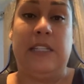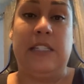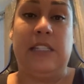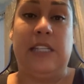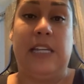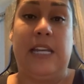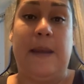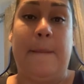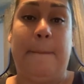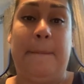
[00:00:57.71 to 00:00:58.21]
to
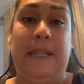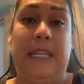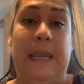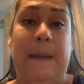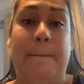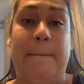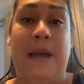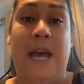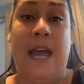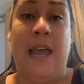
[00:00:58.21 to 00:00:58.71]
complete
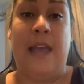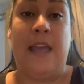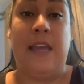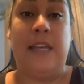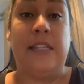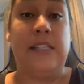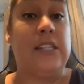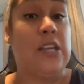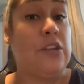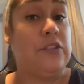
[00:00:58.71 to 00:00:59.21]
my
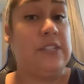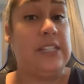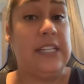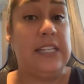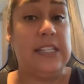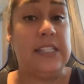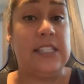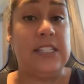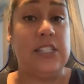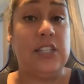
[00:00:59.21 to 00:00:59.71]

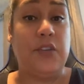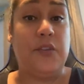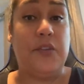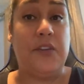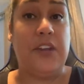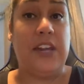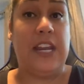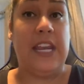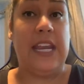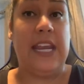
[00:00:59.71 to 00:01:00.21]
associate's
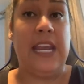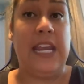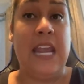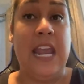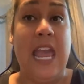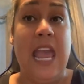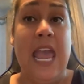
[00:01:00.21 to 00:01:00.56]
degree